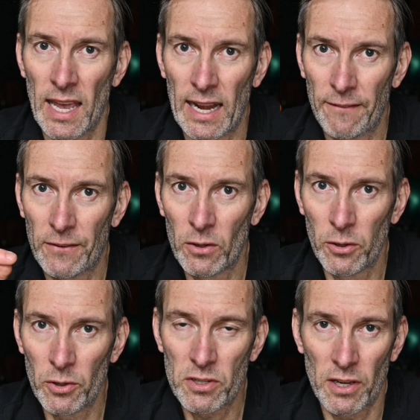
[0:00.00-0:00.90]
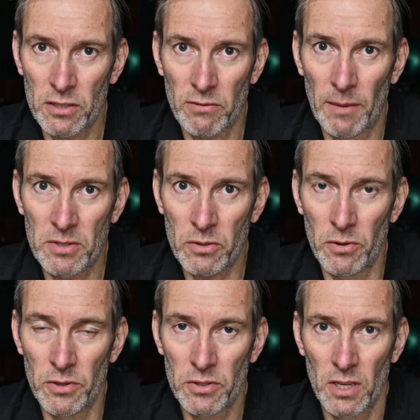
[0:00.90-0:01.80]
and if you lose those grub
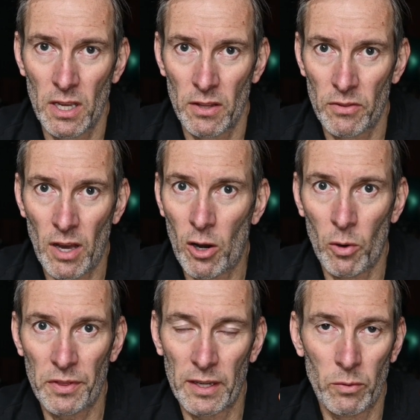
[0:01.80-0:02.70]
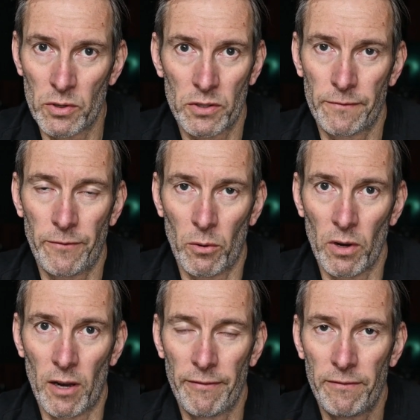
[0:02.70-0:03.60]
screws, the whole thing will just
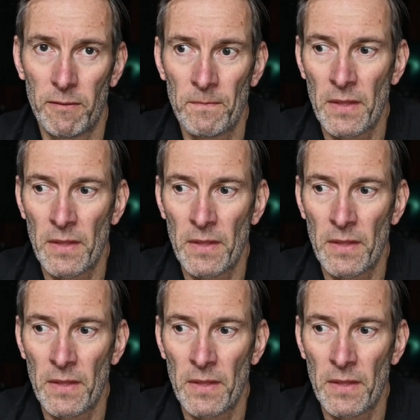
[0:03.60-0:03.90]
fall off.